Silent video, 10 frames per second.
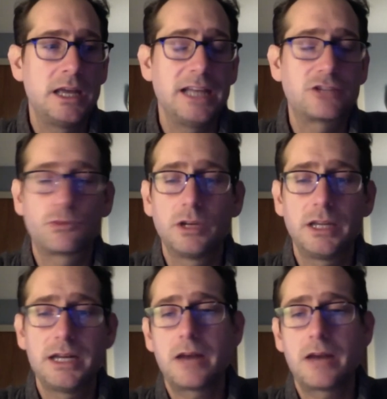it's really
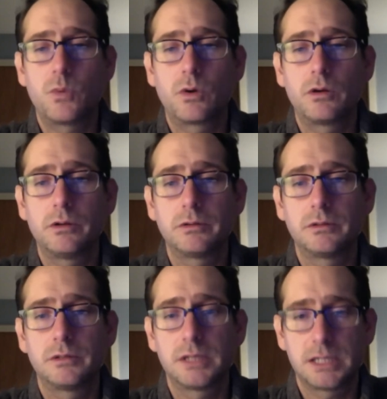not a moral
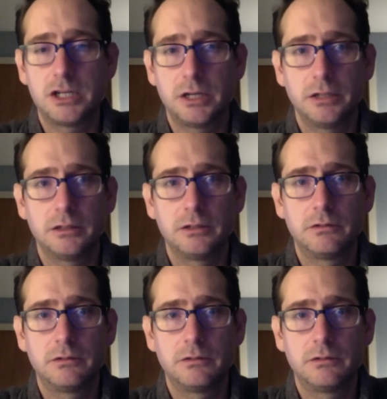decision